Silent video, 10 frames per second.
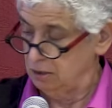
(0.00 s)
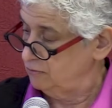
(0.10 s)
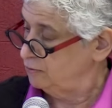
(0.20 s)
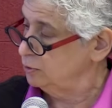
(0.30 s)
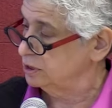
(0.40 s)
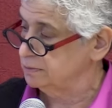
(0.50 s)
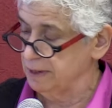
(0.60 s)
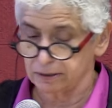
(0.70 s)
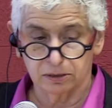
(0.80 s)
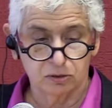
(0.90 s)
Food is
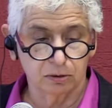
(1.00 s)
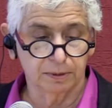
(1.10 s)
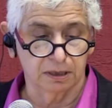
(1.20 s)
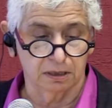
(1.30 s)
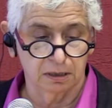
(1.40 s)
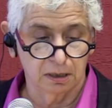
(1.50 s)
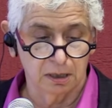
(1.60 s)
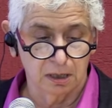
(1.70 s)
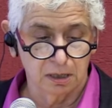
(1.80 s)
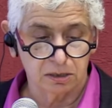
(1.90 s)
maldistributed.
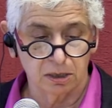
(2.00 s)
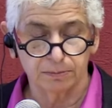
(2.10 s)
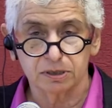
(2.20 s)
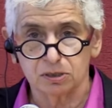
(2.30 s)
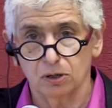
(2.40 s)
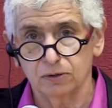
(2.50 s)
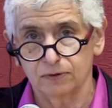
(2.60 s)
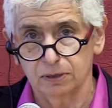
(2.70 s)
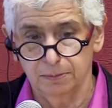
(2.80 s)
Some starve in the